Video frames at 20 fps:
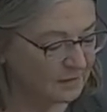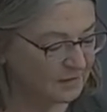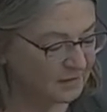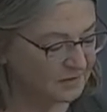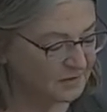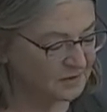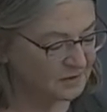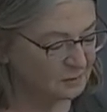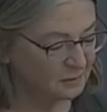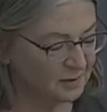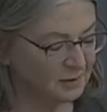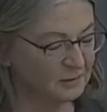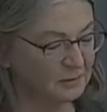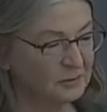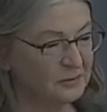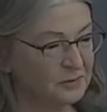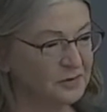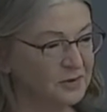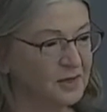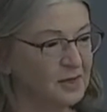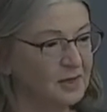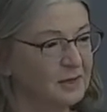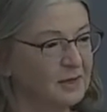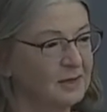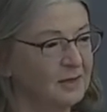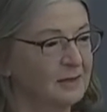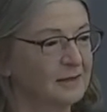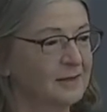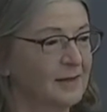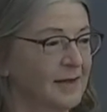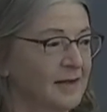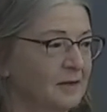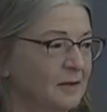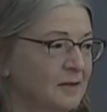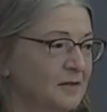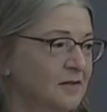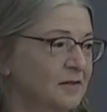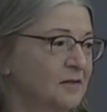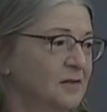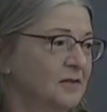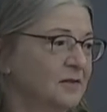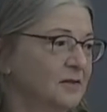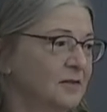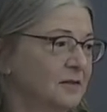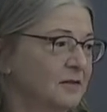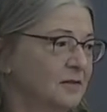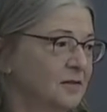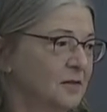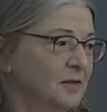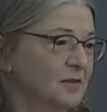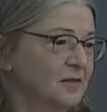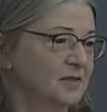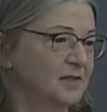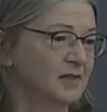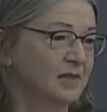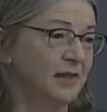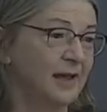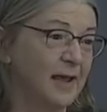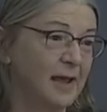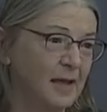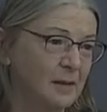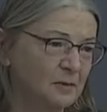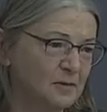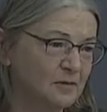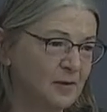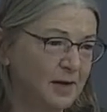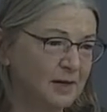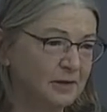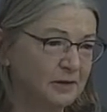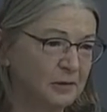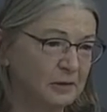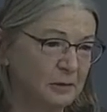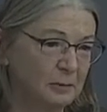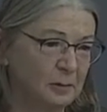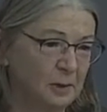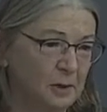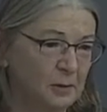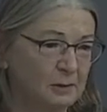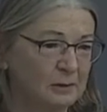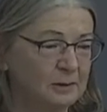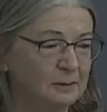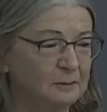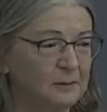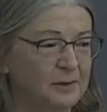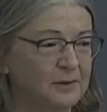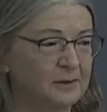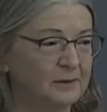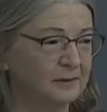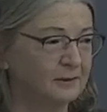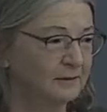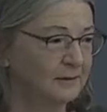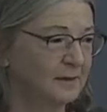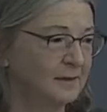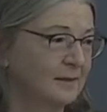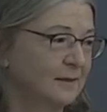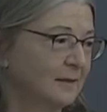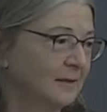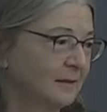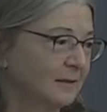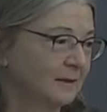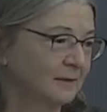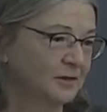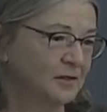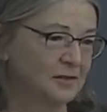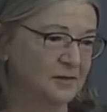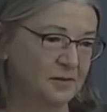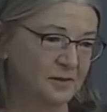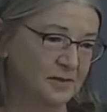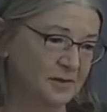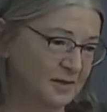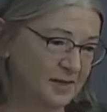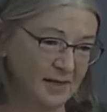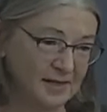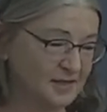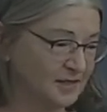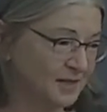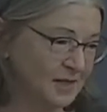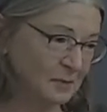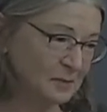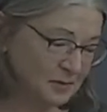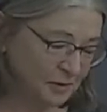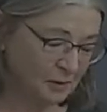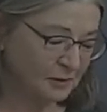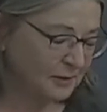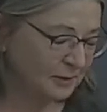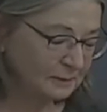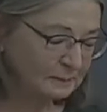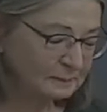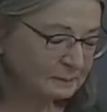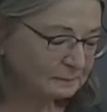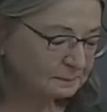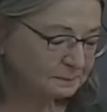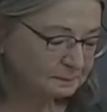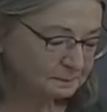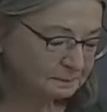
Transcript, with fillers: this is one of those titles that just sort of slams right into the poem with just the sentence keeps going.